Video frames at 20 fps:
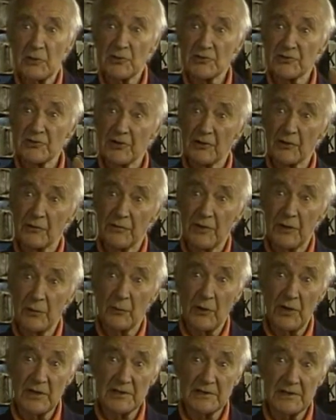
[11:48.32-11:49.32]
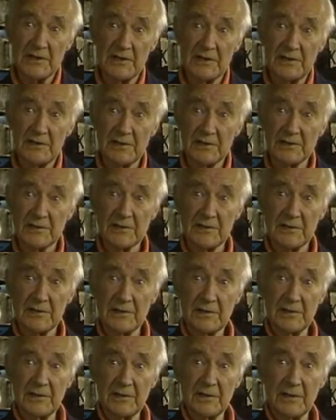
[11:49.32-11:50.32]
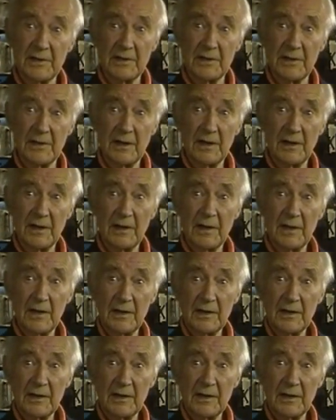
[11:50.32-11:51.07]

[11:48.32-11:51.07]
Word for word: So it's recovering waste heat, eh, you see. Yes.